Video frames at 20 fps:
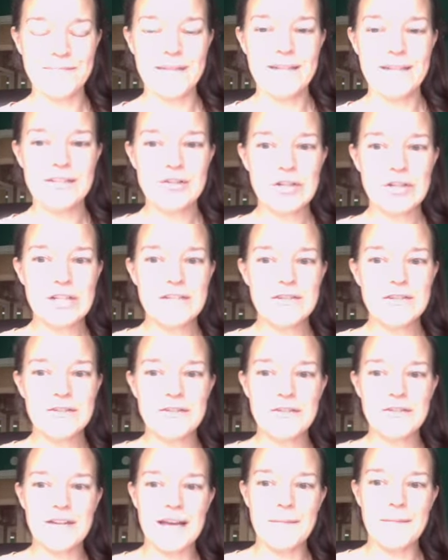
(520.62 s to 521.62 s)
So I used
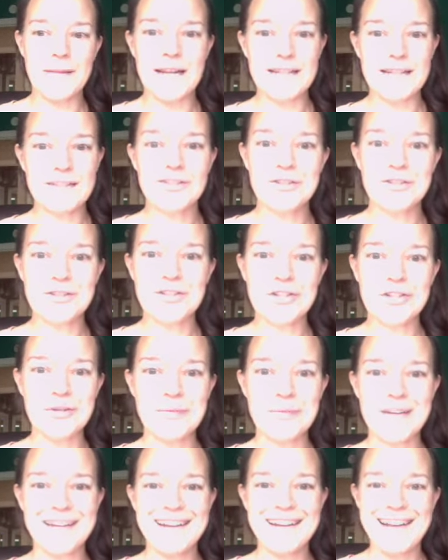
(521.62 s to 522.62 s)
to, I mean, I still do,
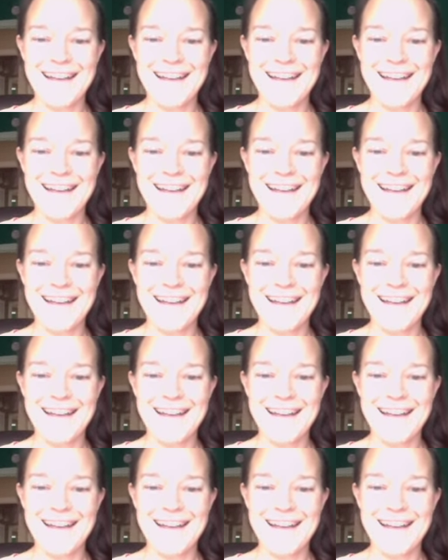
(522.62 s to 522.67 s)
but